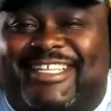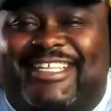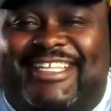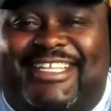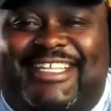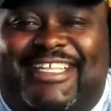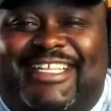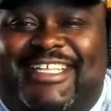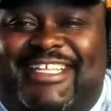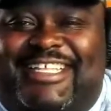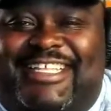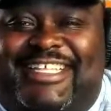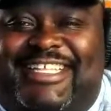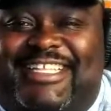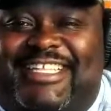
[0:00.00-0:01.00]

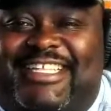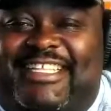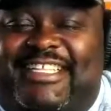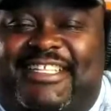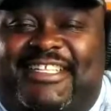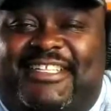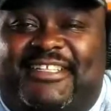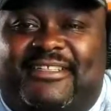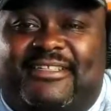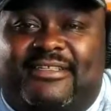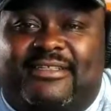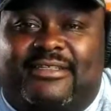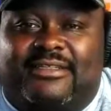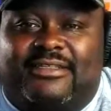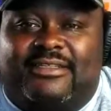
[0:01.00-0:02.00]

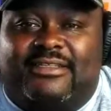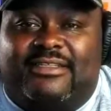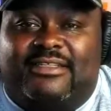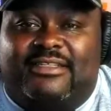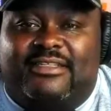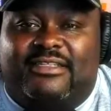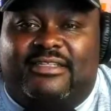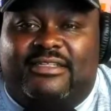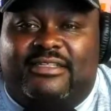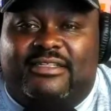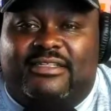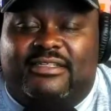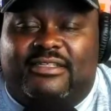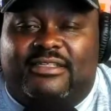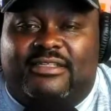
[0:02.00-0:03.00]

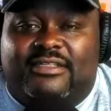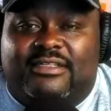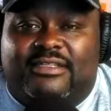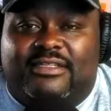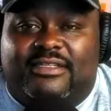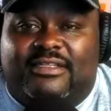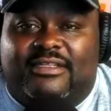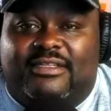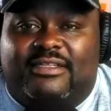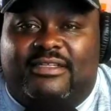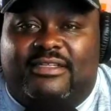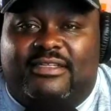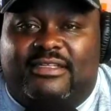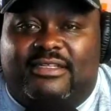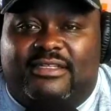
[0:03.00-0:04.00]

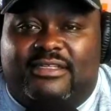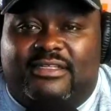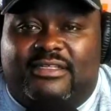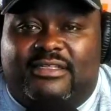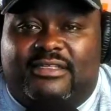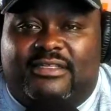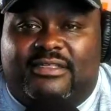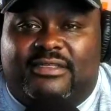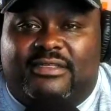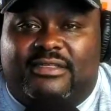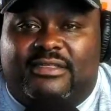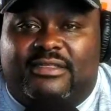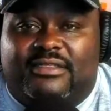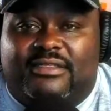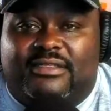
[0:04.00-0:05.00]

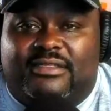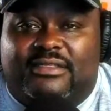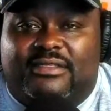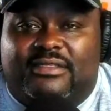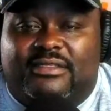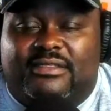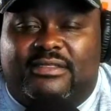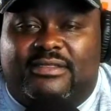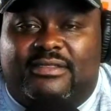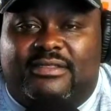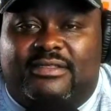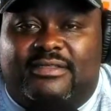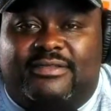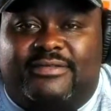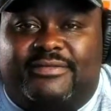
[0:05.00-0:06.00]

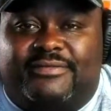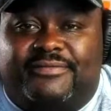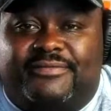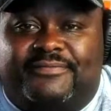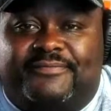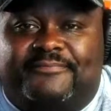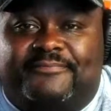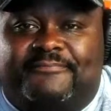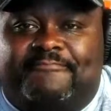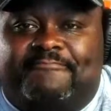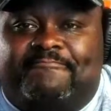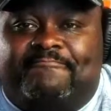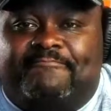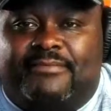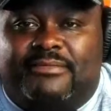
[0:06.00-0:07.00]

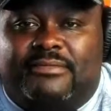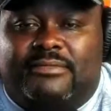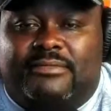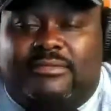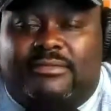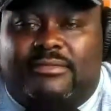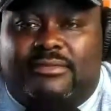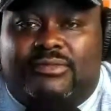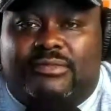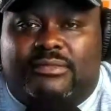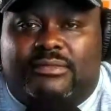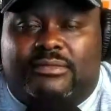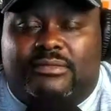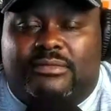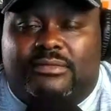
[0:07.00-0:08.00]
(not speaking)